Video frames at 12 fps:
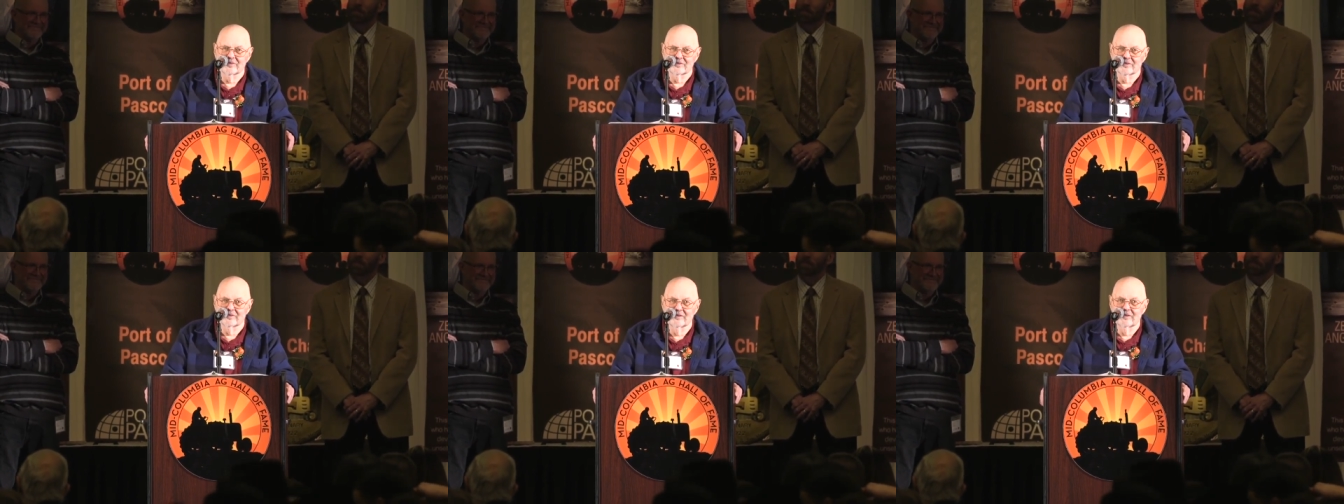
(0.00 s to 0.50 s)

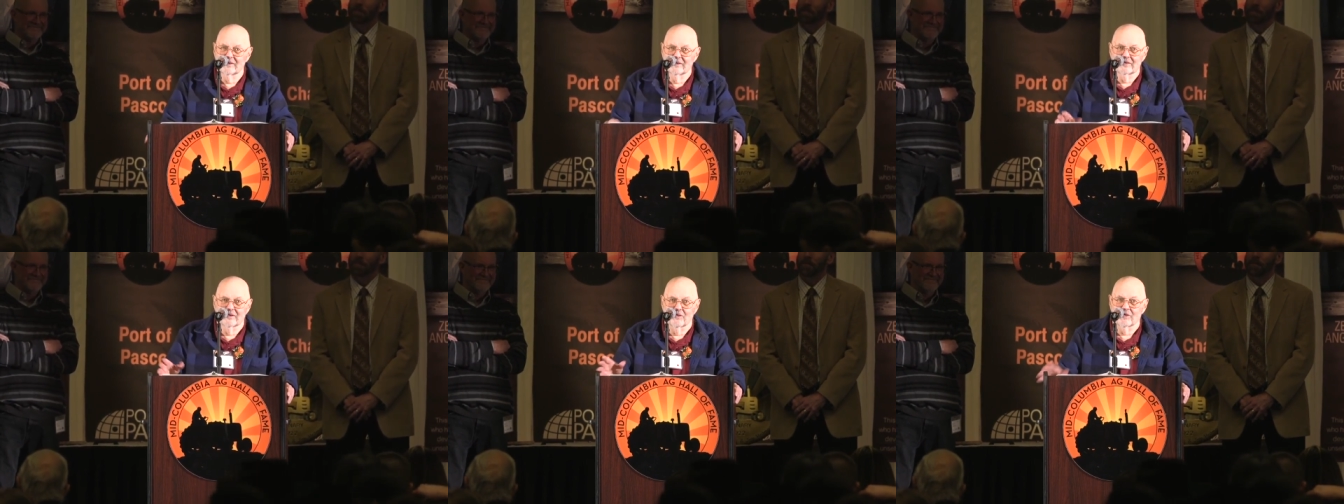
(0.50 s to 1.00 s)
it was
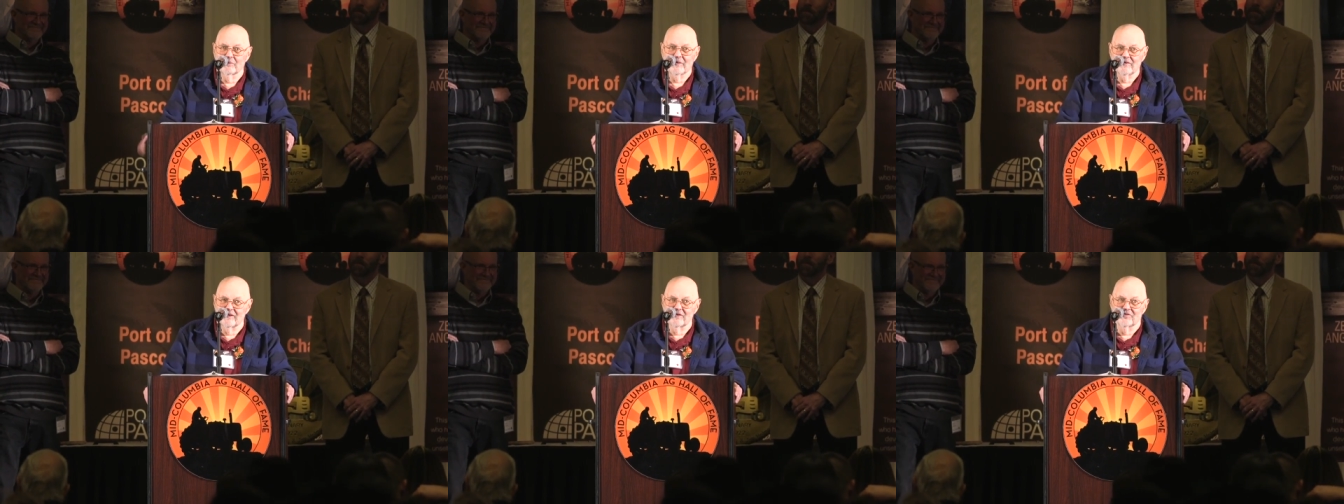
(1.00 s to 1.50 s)

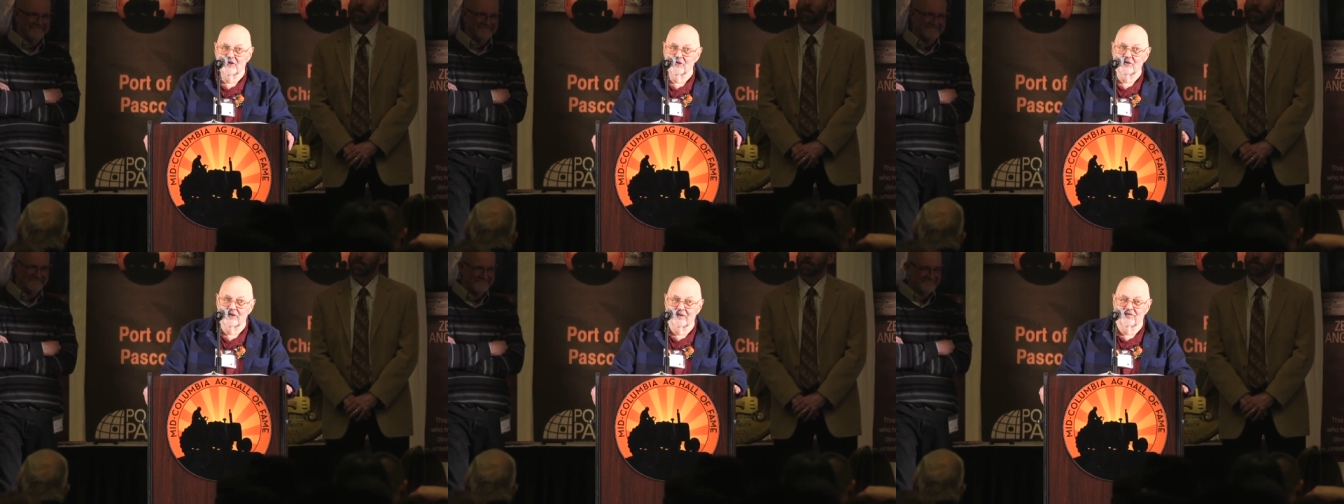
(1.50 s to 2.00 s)
only be
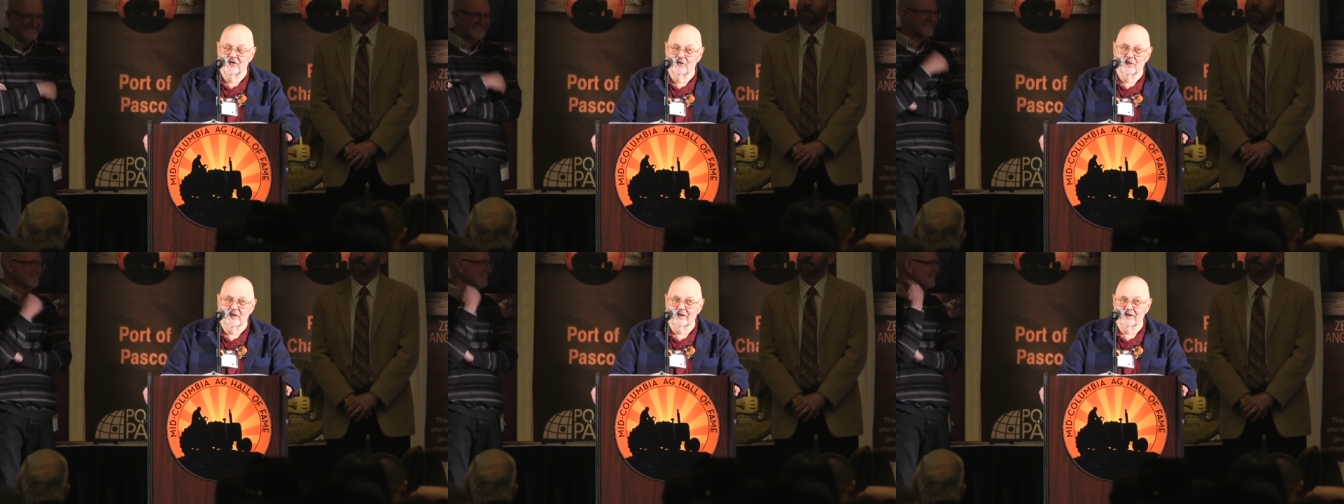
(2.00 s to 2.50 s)
if you
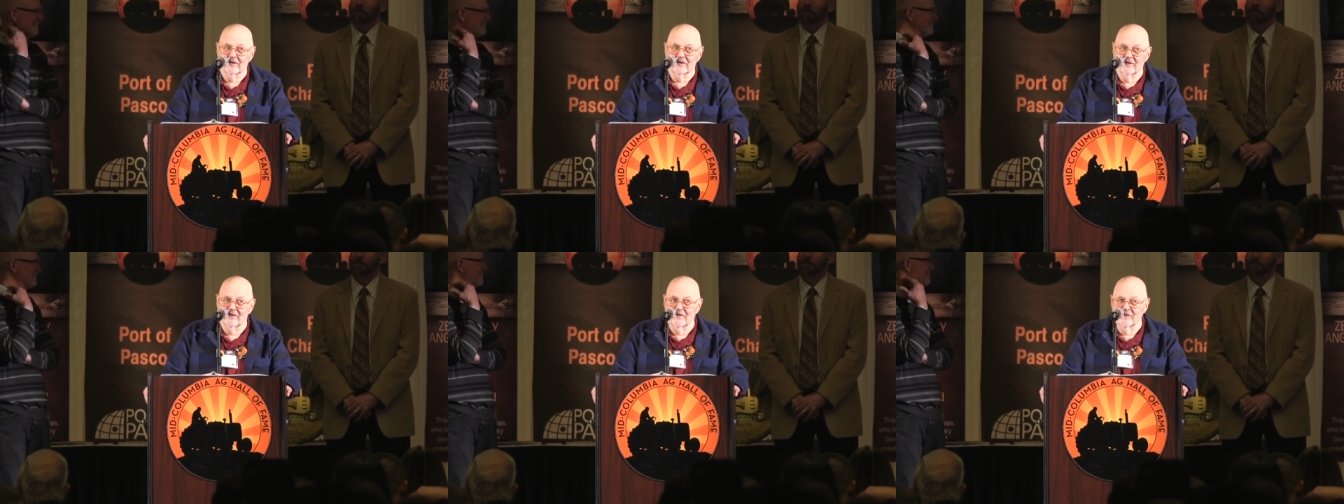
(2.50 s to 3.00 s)
if you
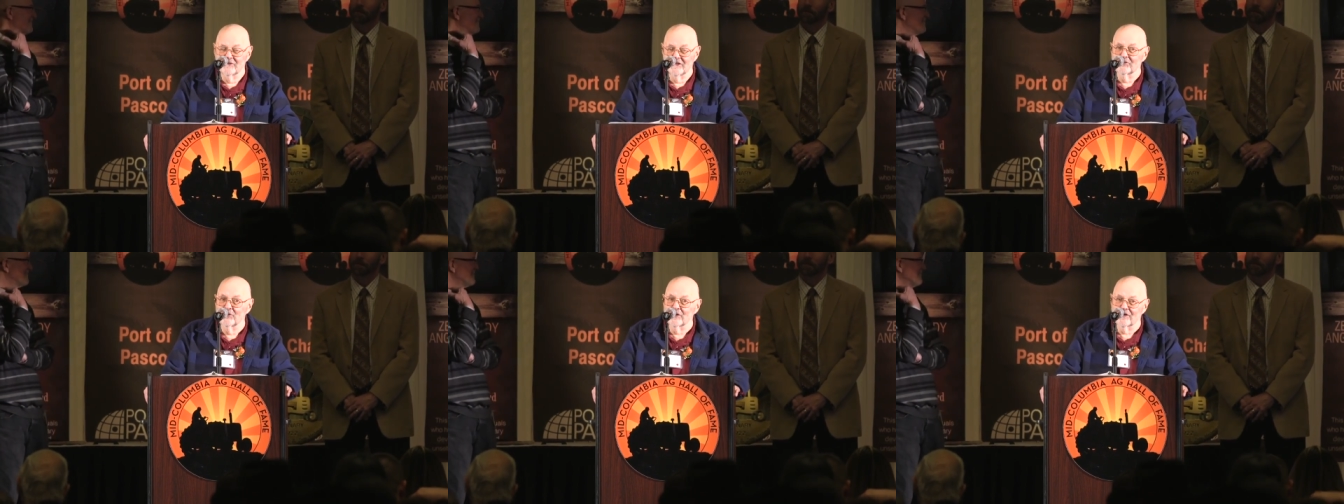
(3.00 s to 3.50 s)
weren't
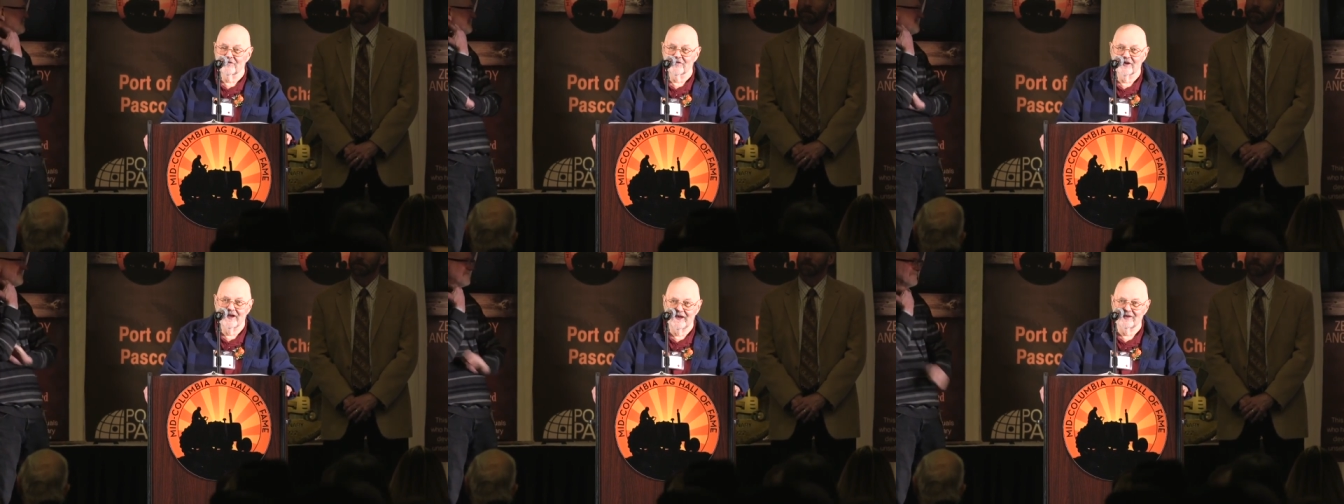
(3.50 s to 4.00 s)
didn't
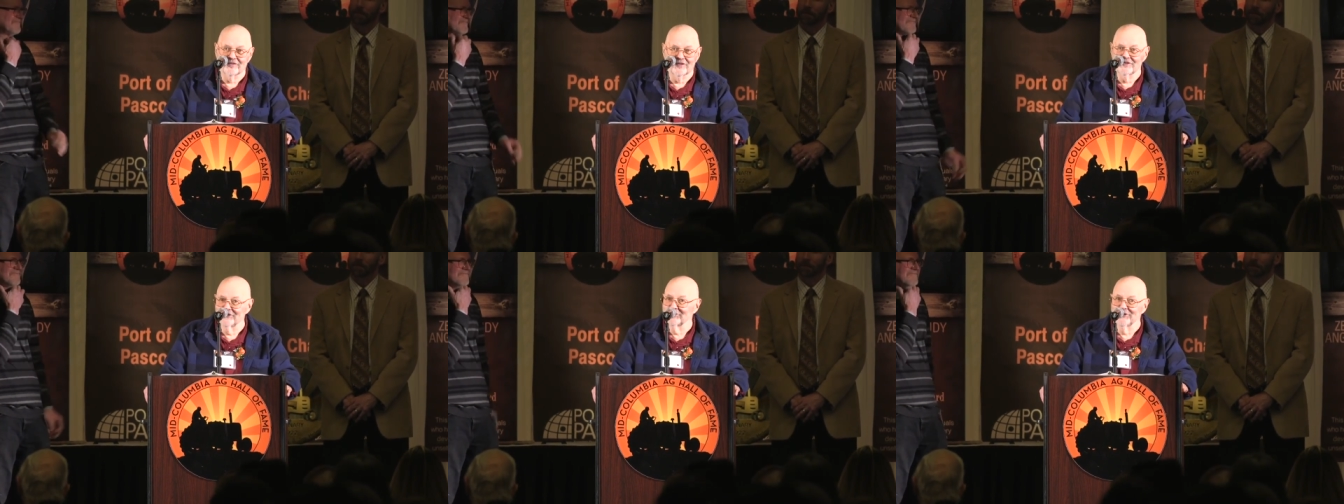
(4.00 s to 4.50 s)
work for
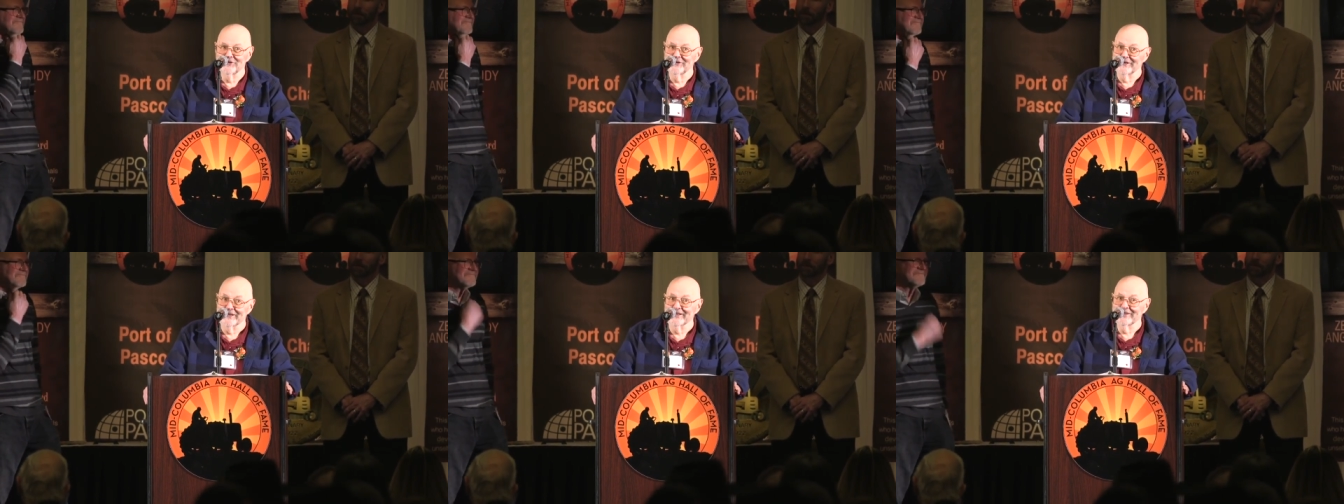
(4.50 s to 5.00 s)
Hanford, you
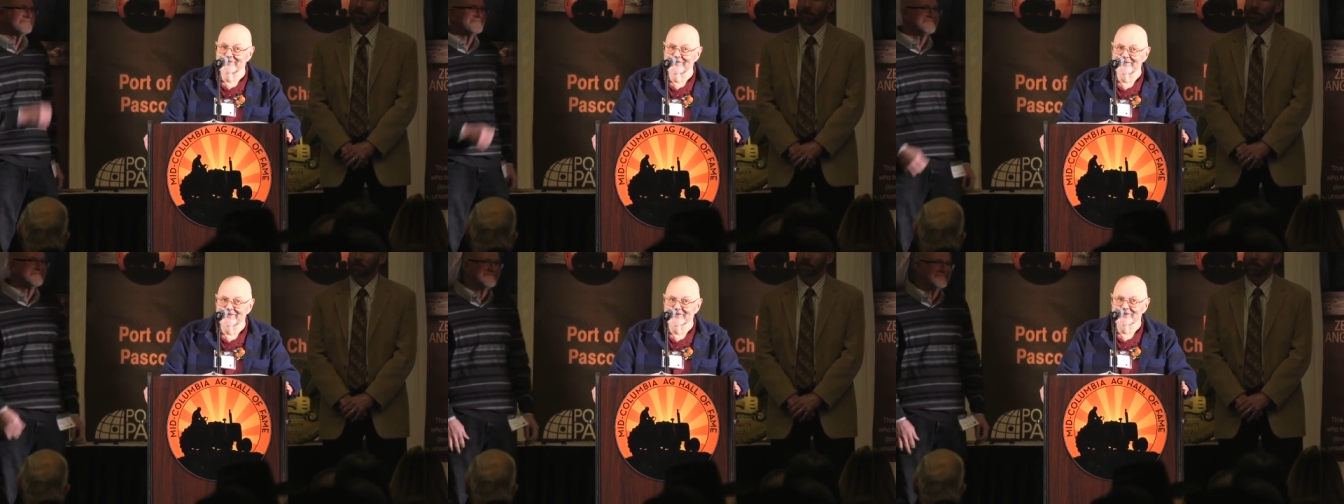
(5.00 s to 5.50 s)
couldn't
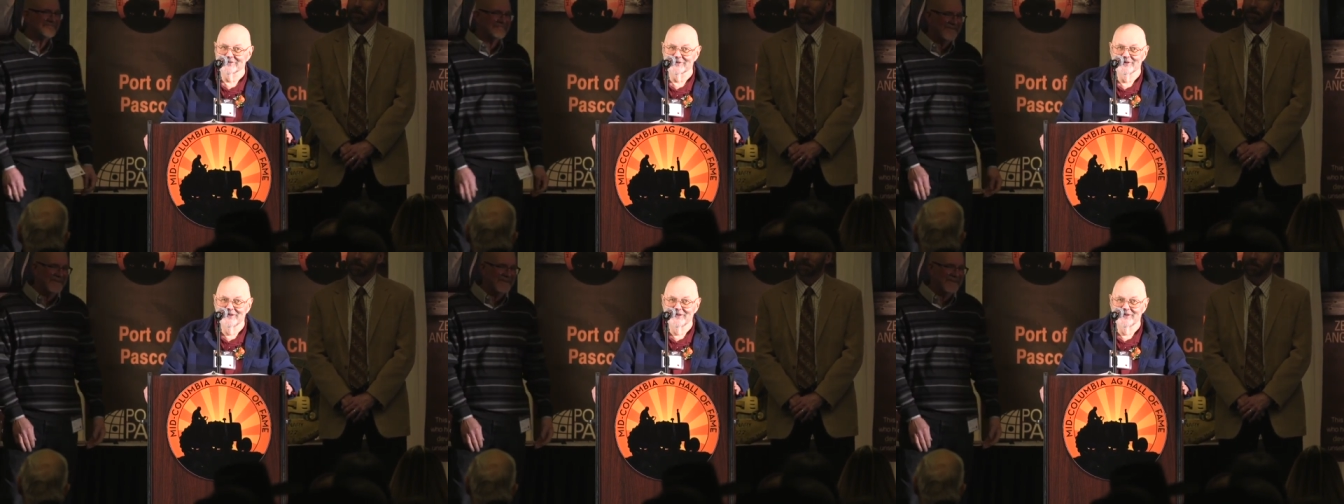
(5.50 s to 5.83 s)
live there.